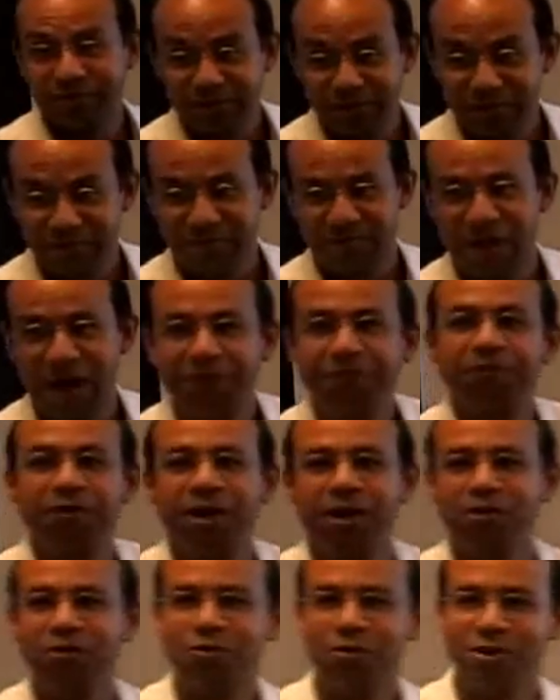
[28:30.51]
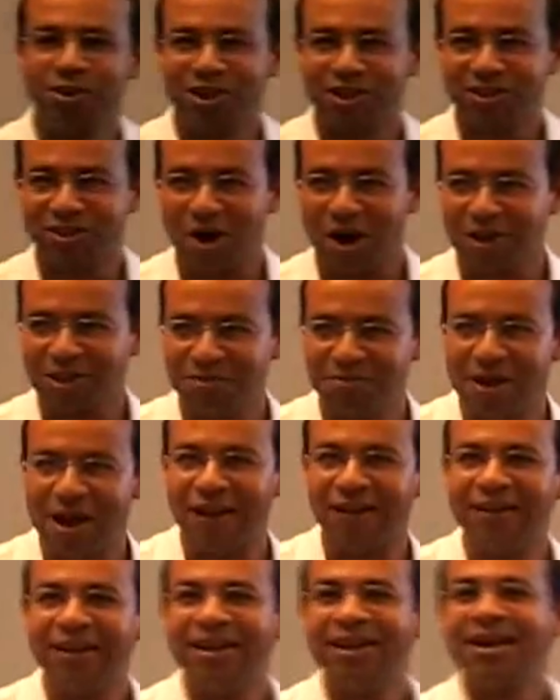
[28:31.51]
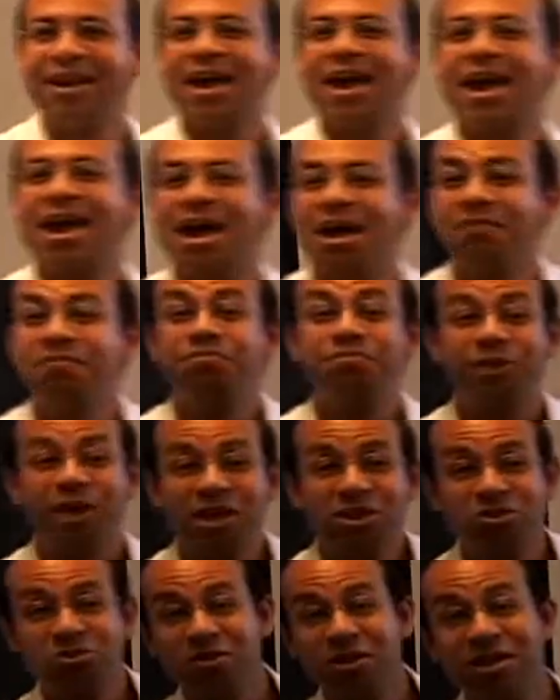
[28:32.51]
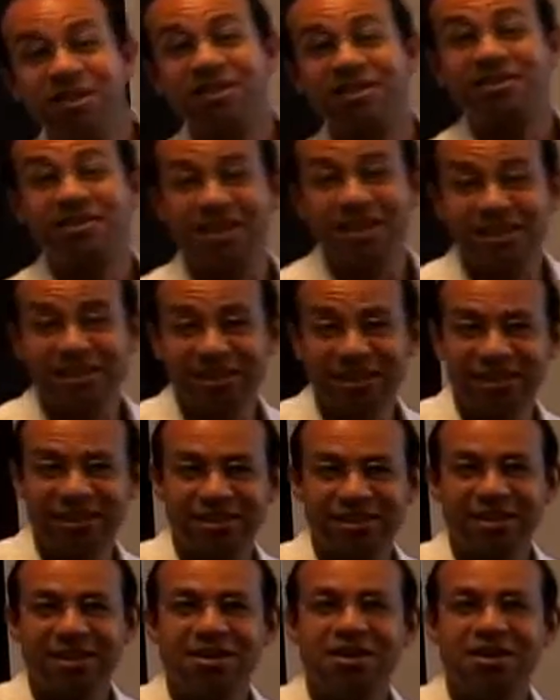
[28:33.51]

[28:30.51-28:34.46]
my friend who we just talked about. And Petrie's thesis